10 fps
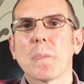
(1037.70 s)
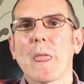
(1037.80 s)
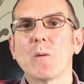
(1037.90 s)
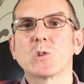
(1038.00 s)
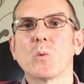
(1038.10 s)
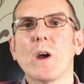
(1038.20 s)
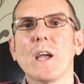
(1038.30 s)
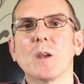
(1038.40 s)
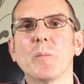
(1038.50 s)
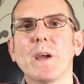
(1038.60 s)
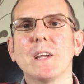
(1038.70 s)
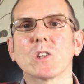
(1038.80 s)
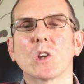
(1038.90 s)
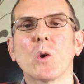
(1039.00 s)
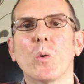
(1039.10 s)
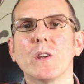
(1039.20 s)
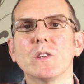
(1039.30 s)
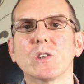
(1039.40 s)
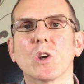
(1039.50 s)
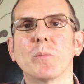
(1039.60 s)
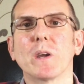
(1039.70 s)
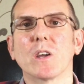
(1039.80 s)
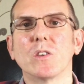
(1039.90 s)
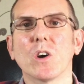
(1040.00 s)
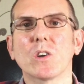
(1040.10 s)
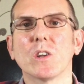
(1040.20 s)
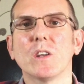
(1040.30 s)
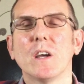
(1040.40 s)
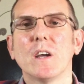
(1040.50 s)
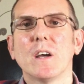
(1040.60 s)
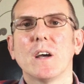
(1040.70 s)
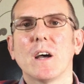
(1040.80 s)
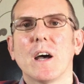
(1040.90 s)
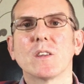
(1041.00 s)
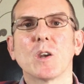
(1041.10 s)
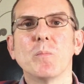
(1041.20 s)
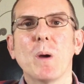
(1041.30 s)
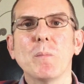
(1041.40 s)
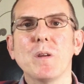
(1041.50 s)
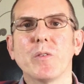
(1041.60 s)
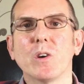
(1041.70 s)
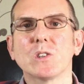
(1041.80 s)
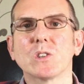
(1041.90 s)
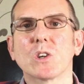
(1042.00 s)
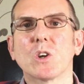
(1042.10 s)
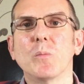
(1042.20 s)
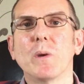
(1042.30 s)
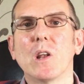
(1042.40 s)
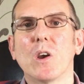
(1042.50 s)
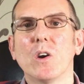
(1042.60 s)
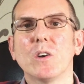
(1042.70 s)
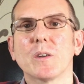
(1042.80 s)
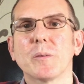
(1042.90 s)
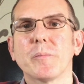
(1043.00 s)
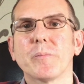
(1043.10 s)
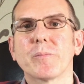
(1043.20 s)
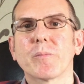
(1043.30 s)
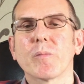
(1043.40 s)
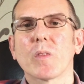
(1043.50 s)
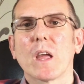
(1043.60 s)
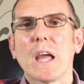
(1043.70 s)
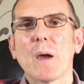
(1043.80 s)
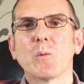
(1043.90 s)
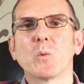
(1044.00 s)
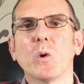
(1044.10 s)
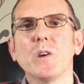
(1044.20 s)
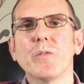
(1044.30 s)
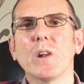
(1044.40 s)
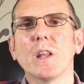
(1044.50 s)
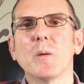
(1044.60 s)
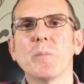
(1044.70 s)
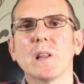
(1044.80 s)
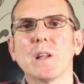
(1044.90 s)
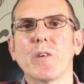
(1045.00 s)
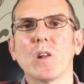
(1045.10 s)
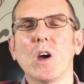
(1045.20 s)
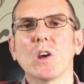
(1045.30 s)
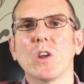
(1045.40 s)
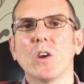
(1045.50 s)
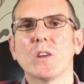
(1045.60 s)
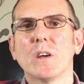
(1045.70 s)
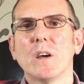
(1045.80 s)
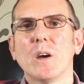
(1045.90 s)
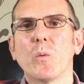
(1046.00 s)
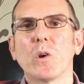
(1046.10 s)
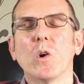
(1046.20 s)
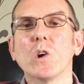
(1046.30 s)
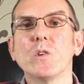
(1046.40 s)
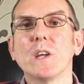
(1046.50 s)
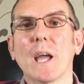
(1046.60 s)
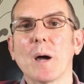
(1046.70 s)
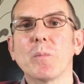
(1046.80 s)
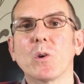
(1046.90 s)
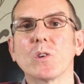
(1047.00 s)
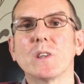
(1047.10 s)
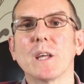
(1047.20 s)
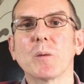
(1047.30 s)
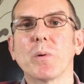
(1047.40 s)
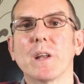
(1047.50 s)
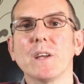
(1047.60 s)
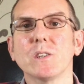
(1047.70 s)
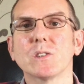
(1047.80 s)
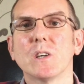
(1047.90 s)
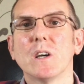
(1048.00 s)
It was a way and a means that a quiz could be conducted and that a memory verse could be learned. It was wonderful in the middle of a lockdown when ordinary camp couldn't take place